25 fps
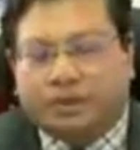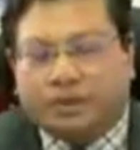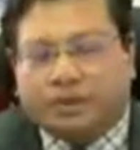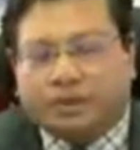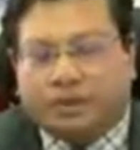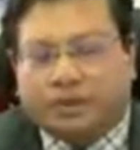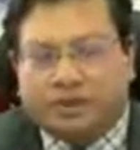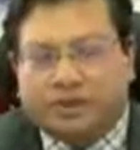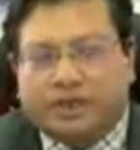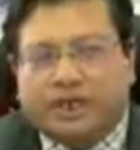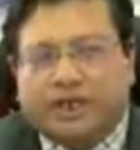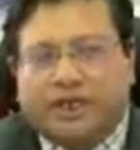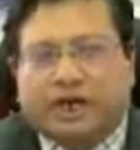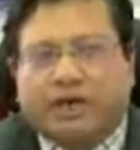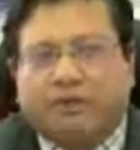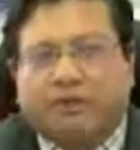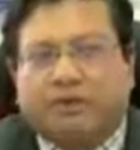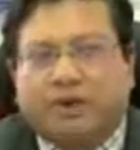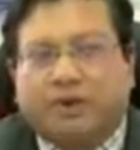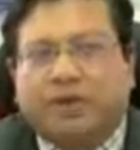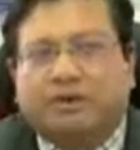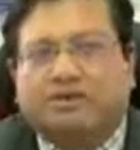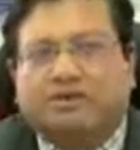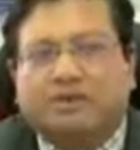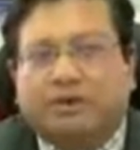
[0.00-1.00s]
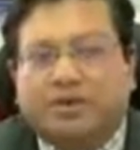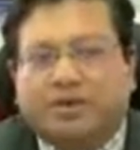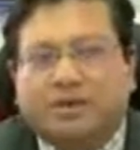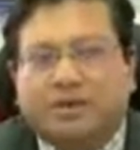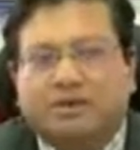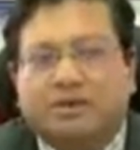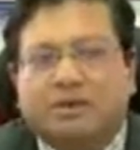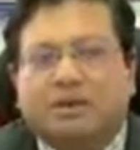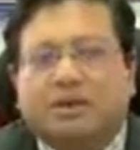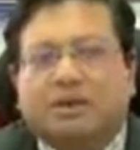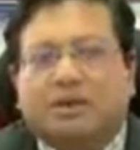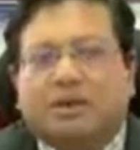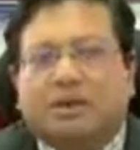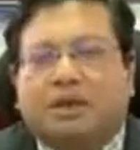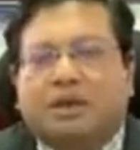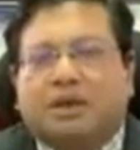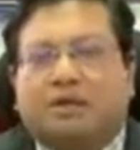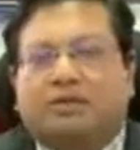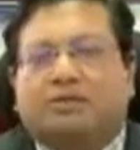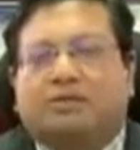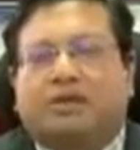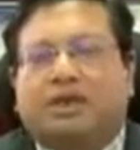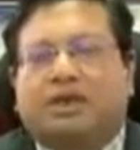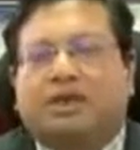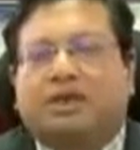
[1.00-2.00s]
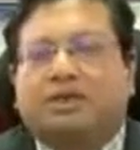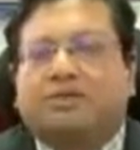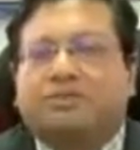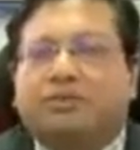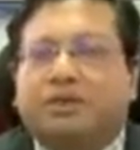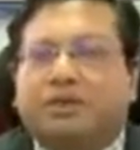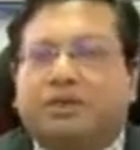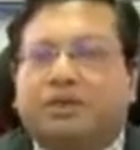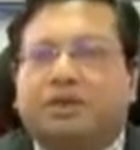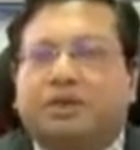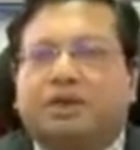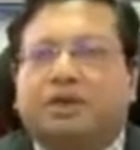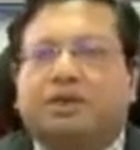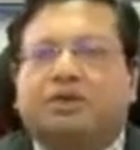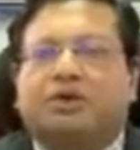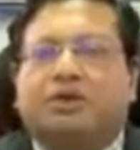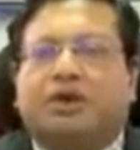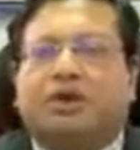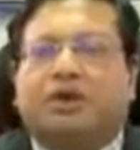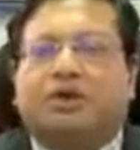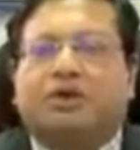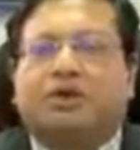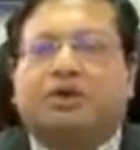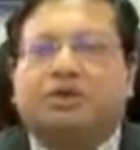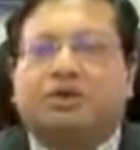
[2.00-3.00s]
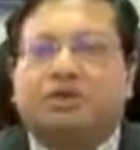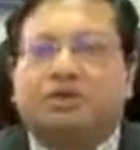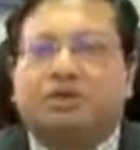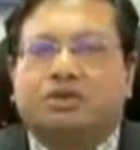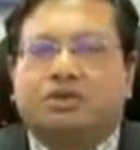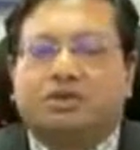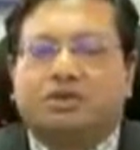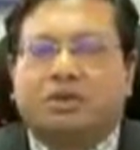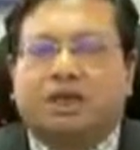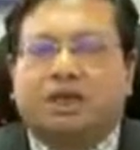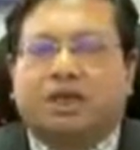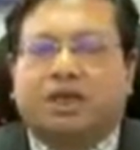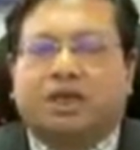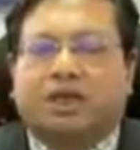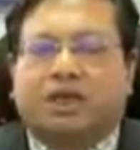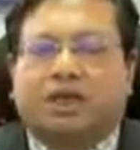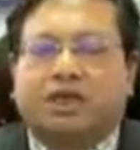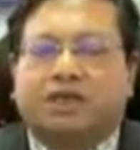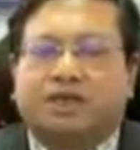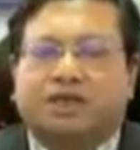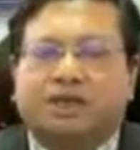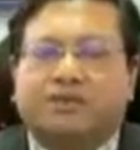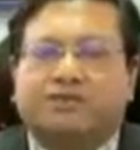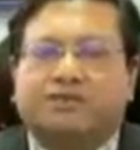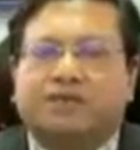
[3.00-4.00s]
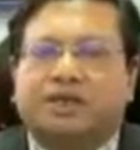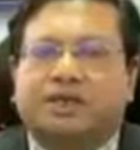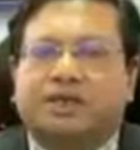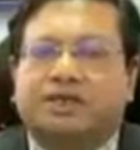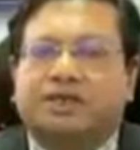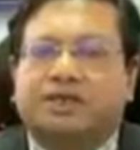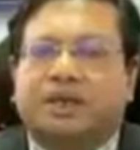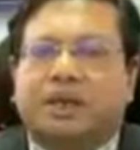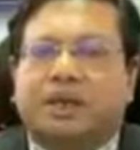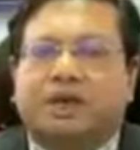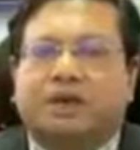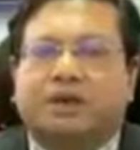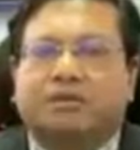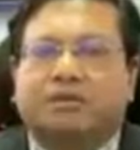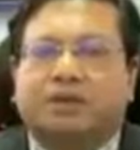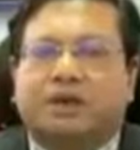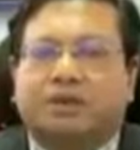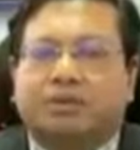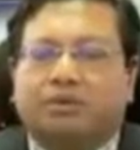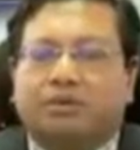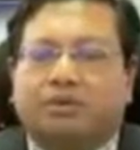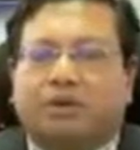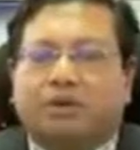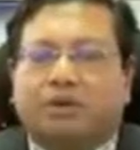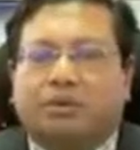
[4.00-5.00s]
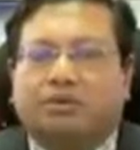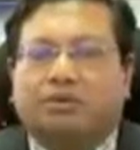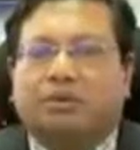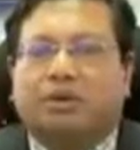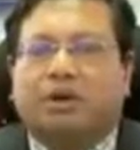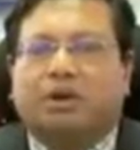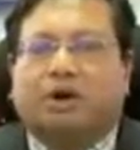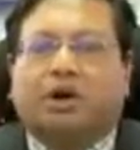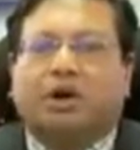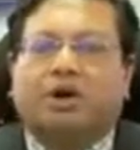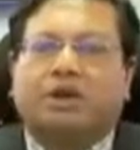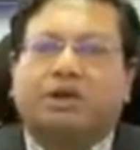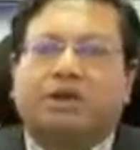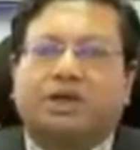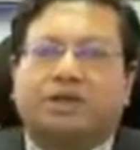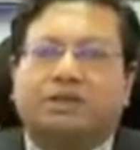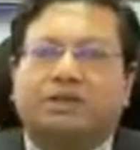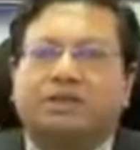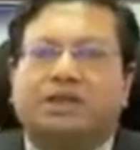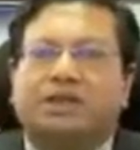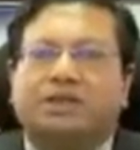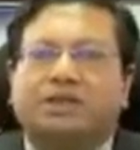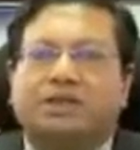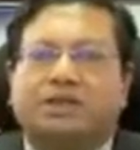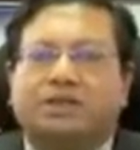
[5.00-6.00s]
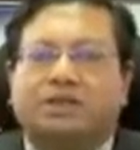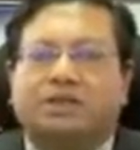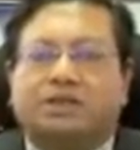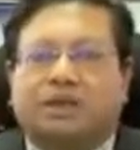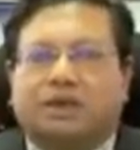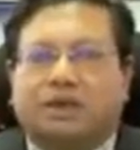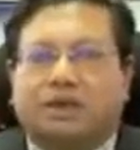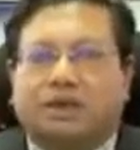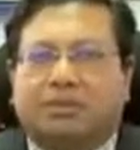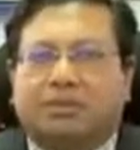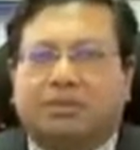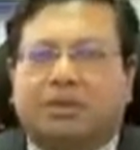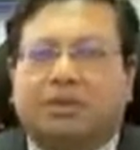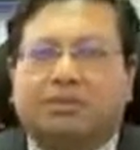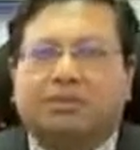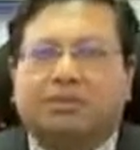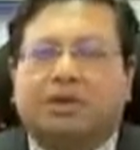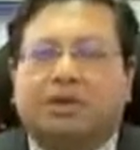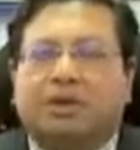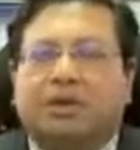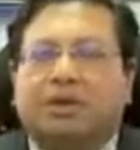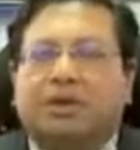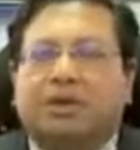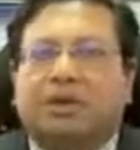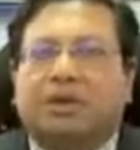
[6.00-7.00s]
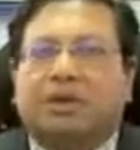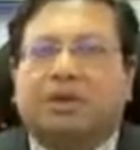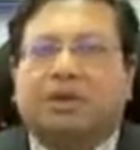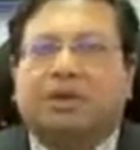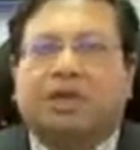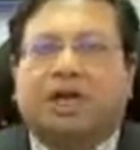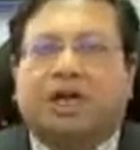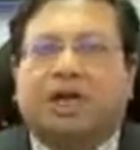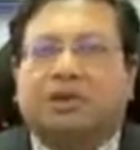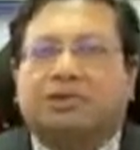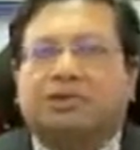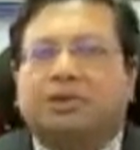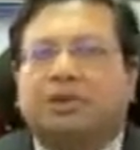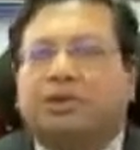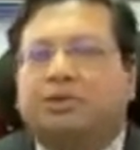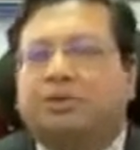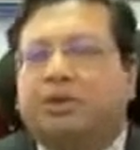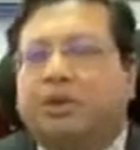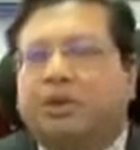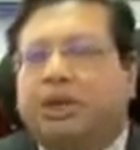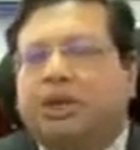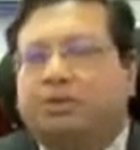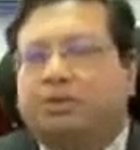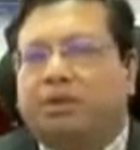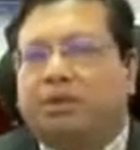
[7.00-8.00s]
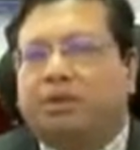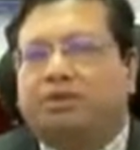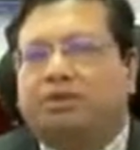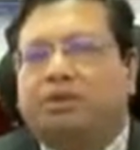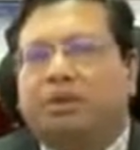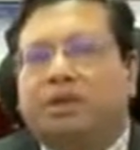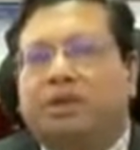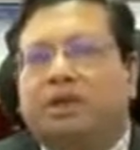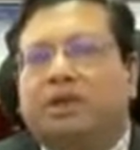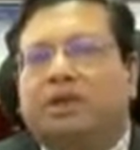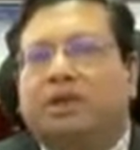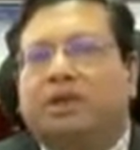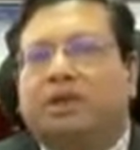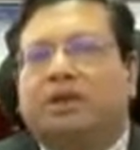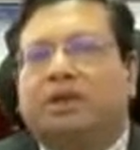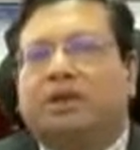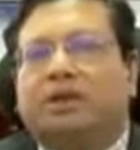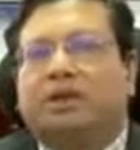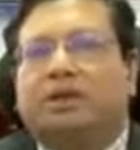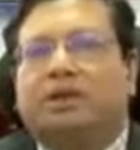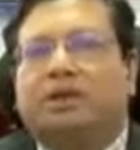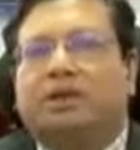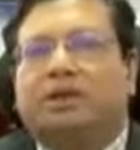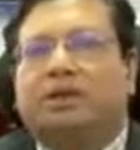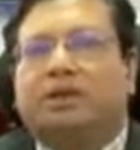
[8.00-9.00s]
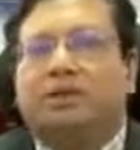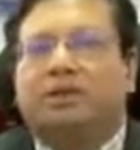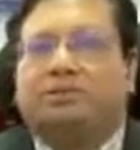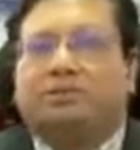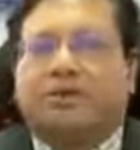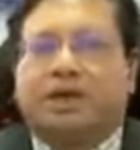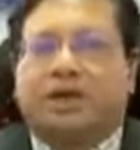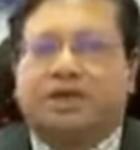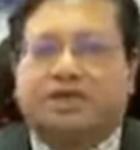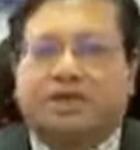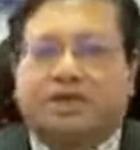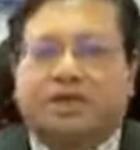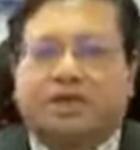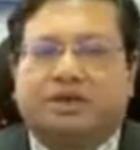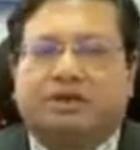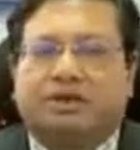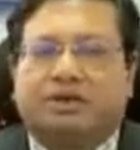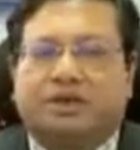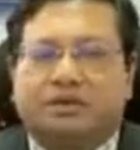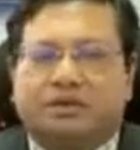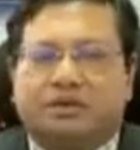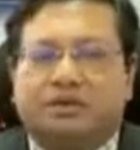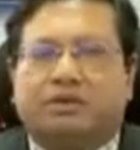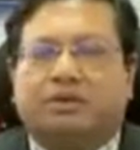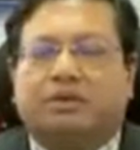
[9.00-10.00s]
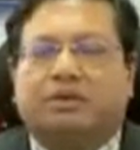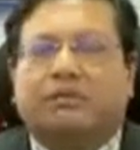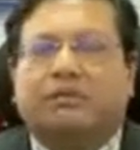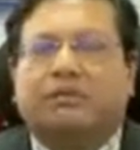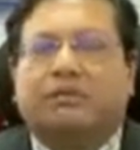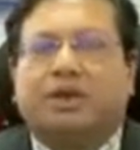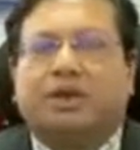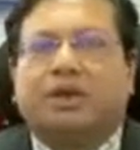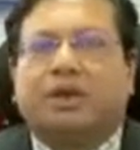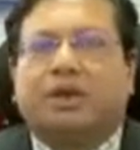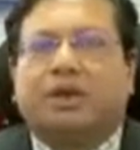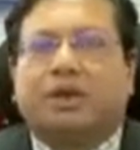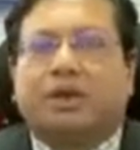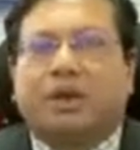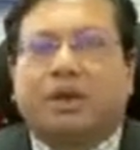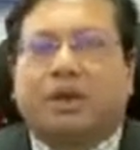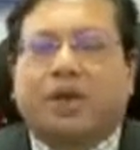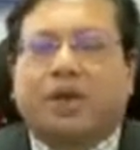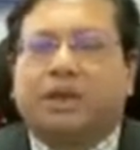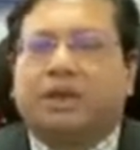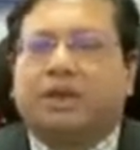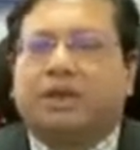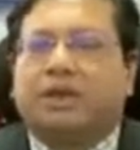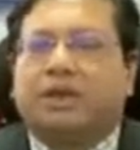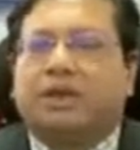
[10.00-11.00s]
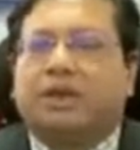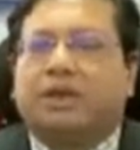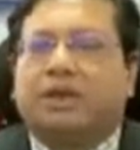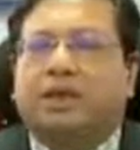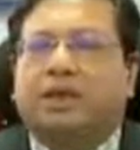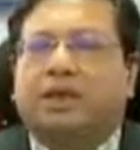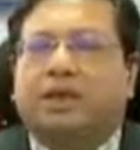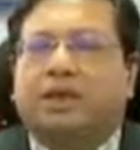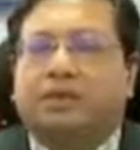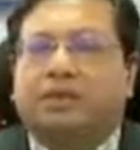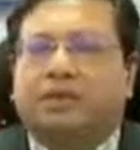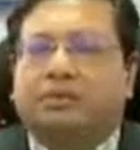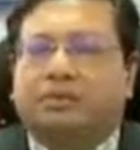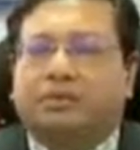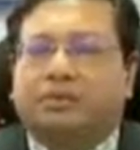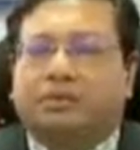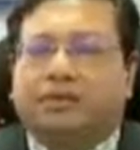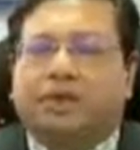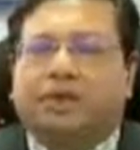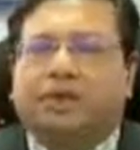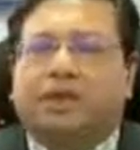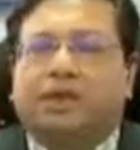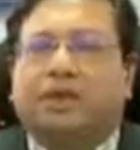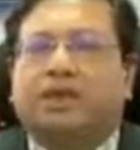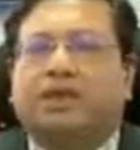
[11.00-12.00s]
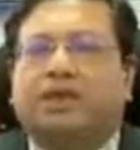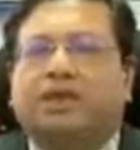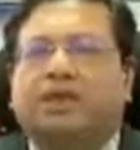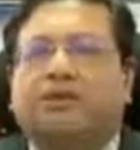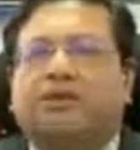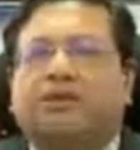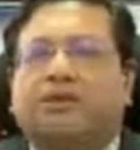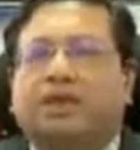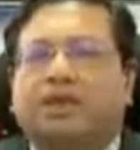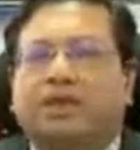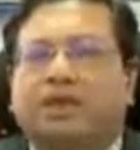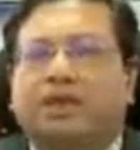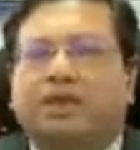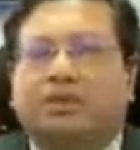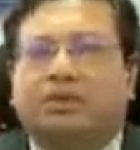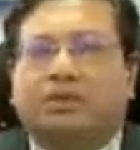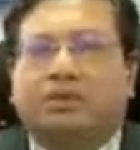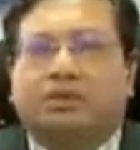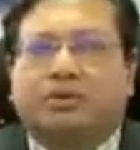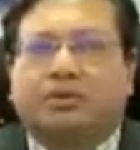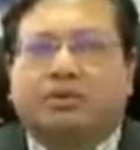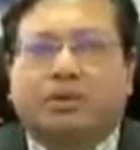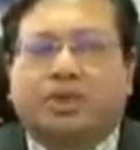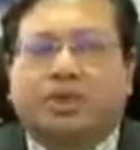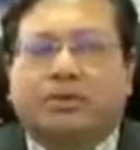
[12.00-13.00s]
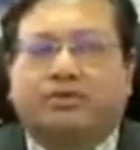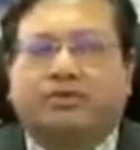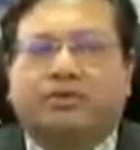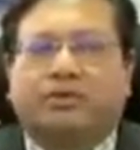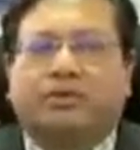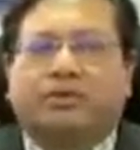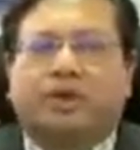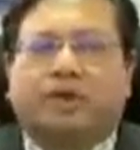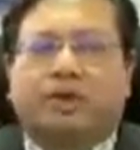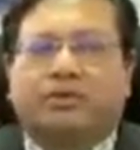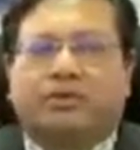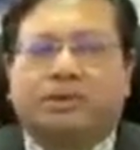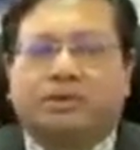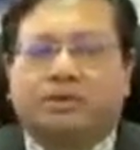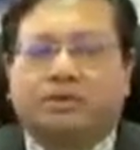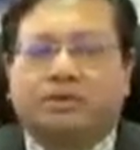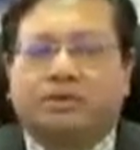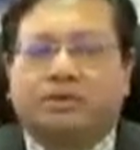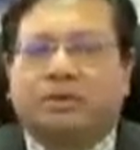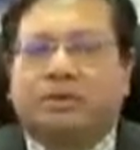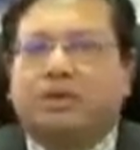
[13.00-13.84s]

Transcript: Second part first, whatever the toll rules exemptions are available or concessions are available, that will be available in this FASTag also, like return trip within 24 hours.